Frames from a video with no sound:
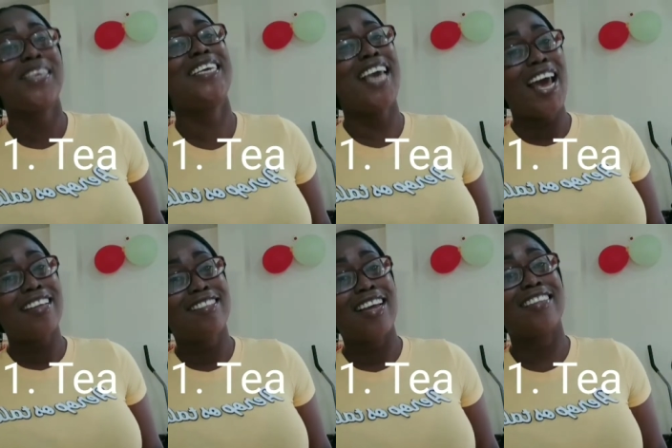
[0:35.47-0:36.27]

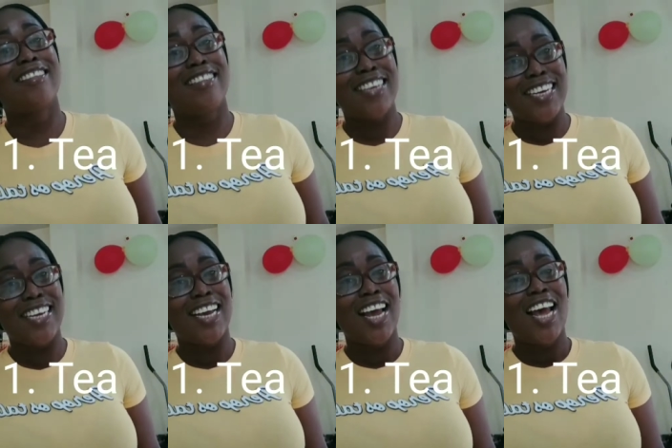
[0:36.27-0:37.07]
Yes, tea.
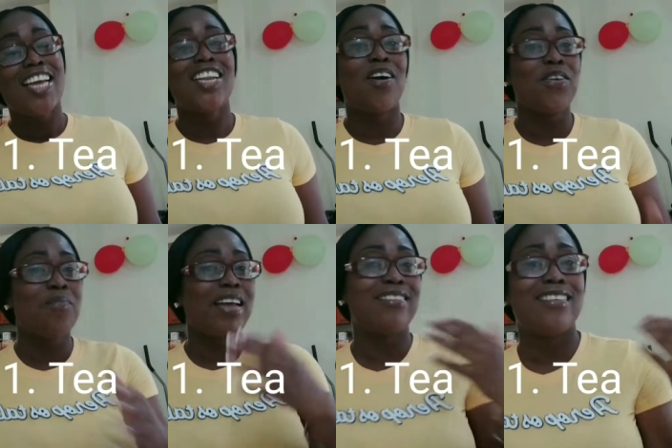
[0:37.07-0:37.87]
Now you
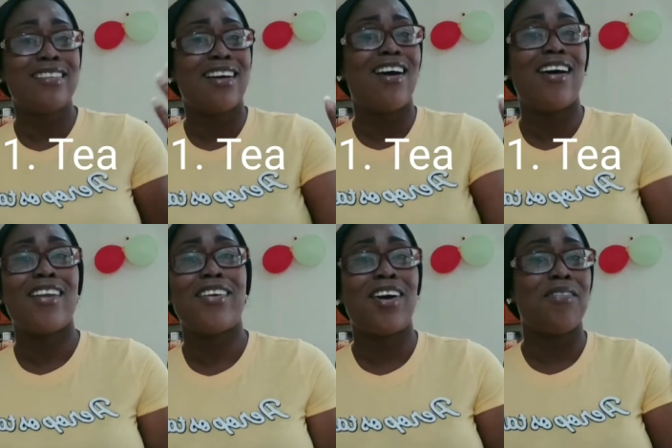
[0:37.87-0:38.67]
might see the
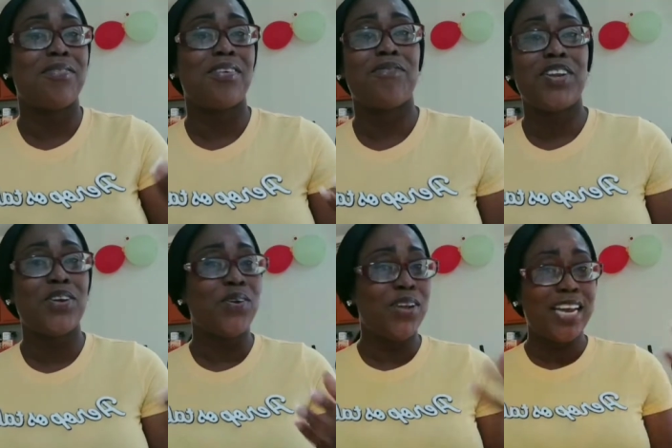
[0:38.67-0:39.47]
color of the
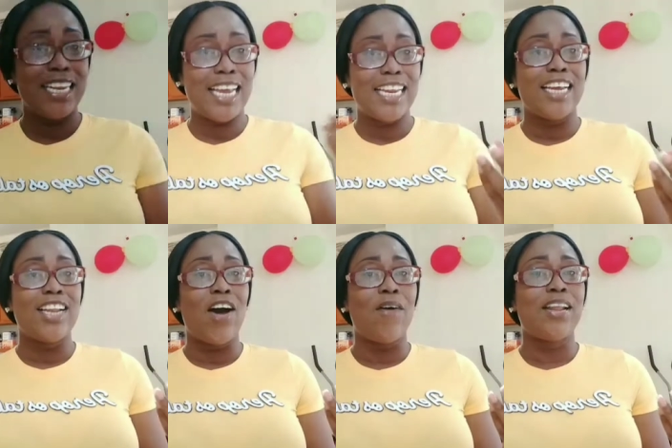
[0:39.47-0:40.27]
video looking in and
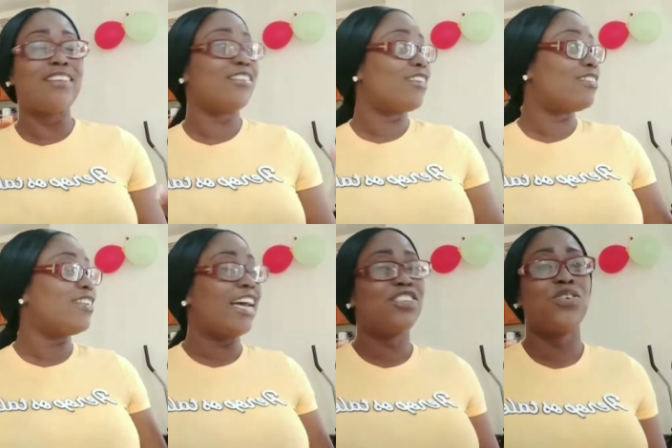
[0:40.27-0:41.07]
out is just the
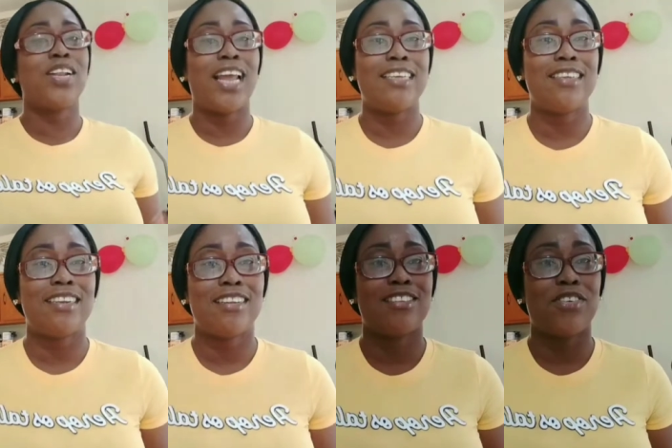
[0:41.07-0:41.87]
natural lighting
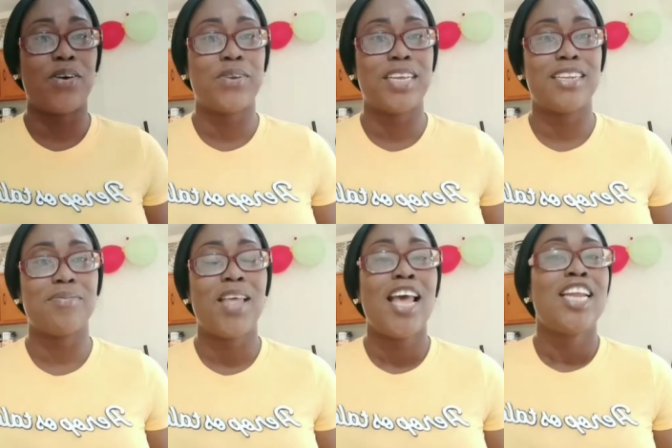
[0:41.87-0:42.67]
in the surrounding.
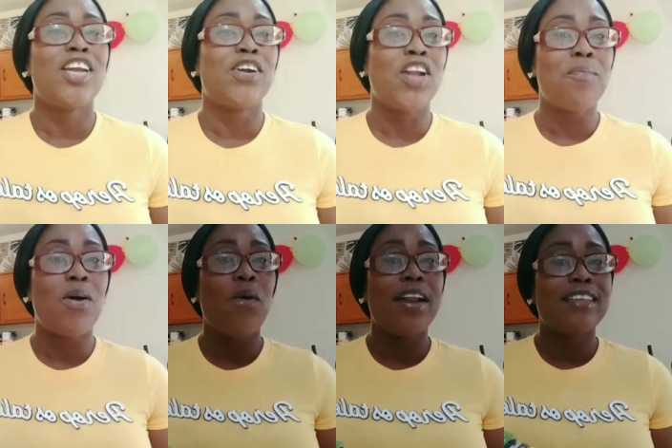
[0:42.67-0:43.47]
Now number
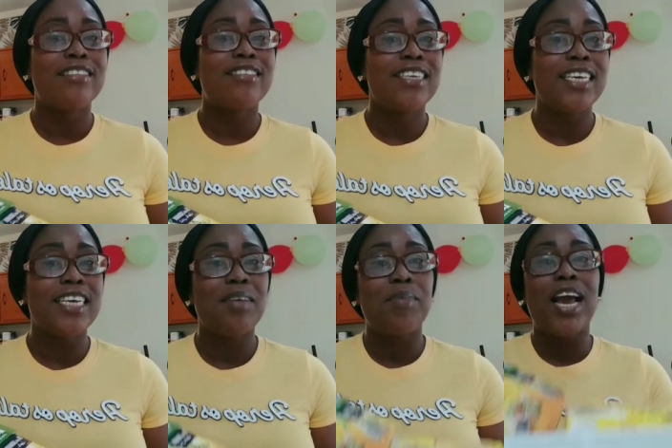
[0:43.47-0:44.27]
one is
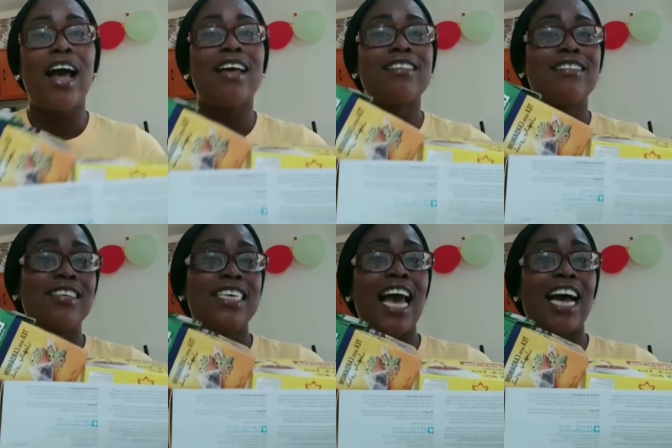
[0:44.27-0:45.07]
tea because
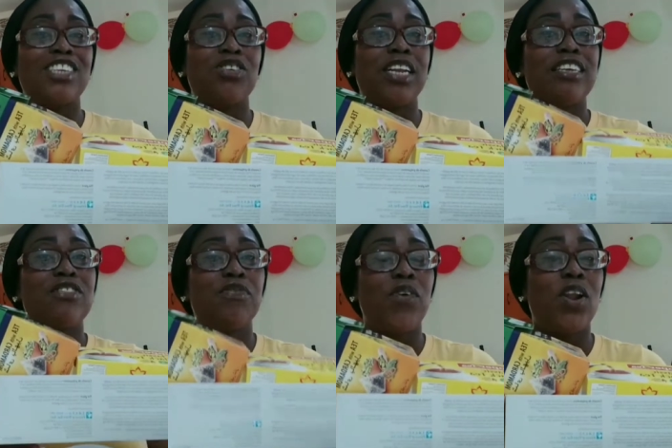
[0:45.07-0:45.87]
tea actually is
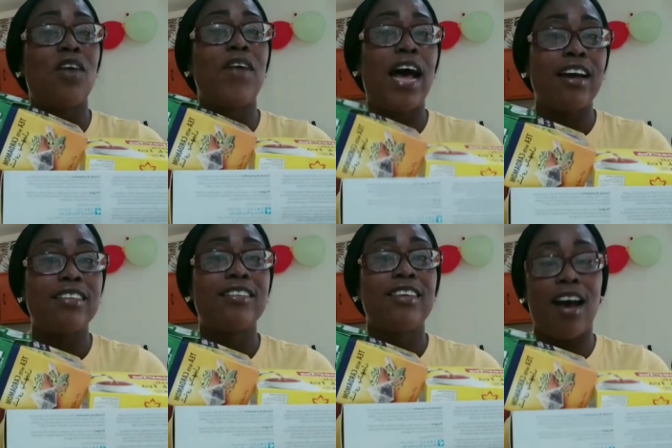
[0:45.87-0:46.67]
full of
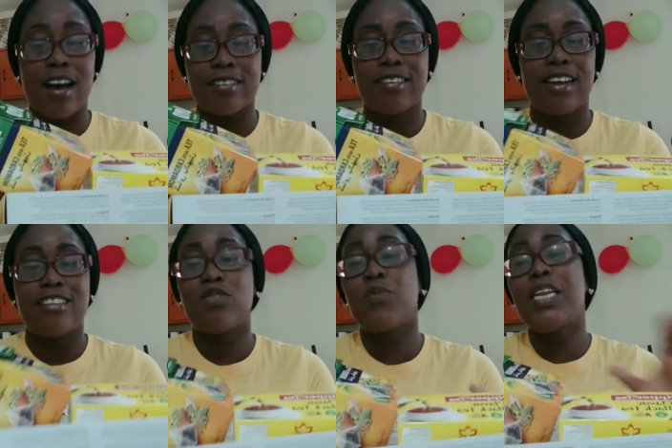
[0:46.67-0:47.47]

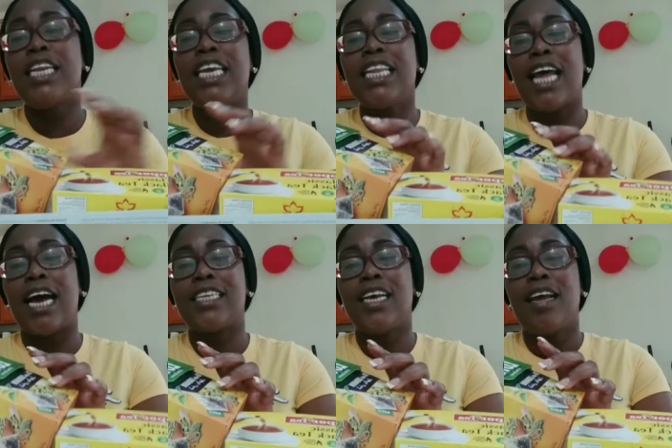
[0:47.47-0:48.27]
antioxidants. We need
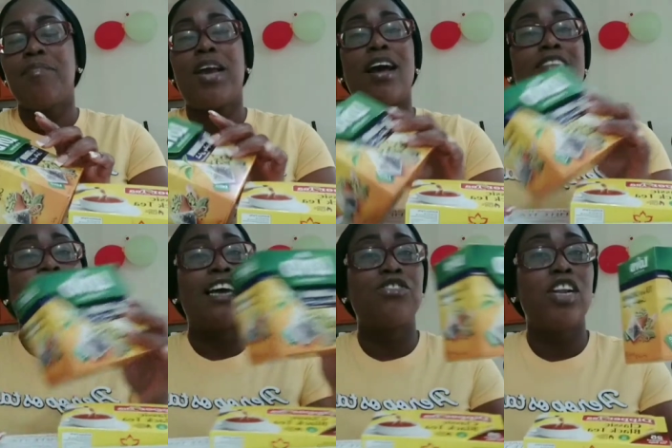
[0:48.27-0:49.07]
that because it
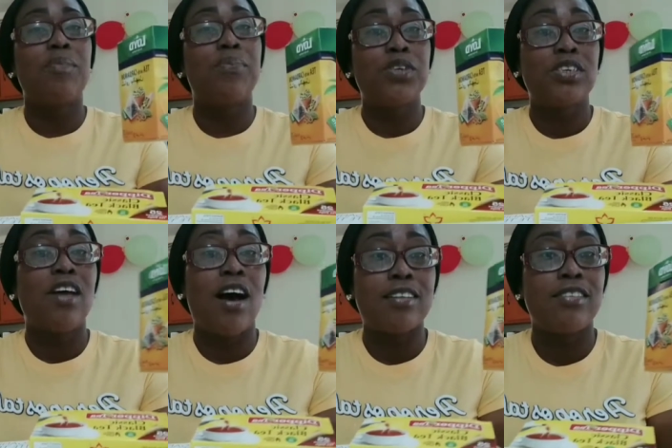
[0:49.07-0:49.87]
actually pushes
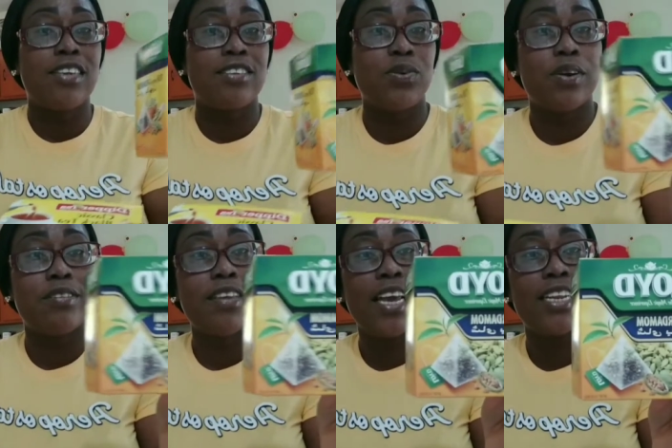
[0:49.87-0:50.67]
oxygen to our
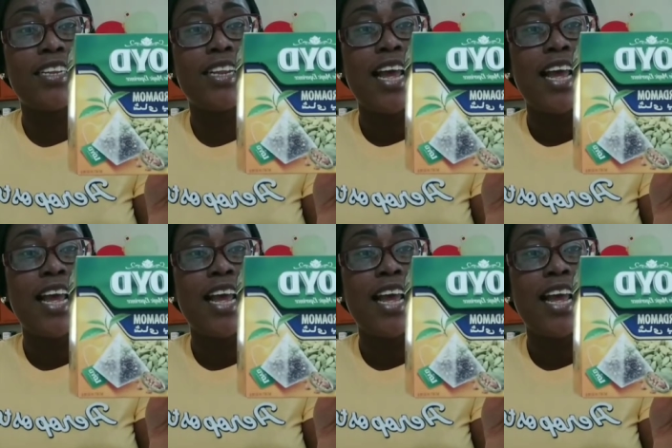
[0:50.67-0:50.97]
skin.